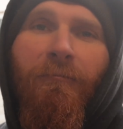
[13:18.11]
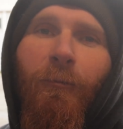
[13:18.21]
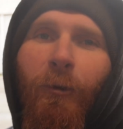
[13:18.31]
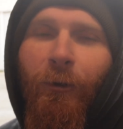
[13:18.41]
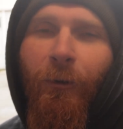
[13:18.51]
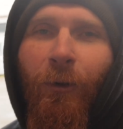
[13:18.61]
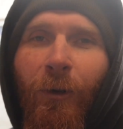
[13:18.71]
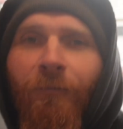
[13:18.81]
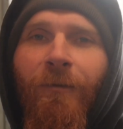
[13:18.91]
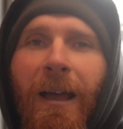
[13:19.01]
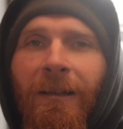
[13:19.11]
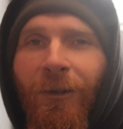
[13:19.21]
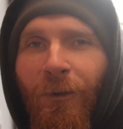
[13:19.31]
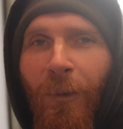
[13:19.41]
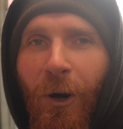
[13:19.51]
what you call a
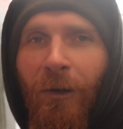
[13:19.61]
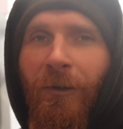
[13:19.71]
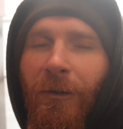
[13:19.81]
resto mod,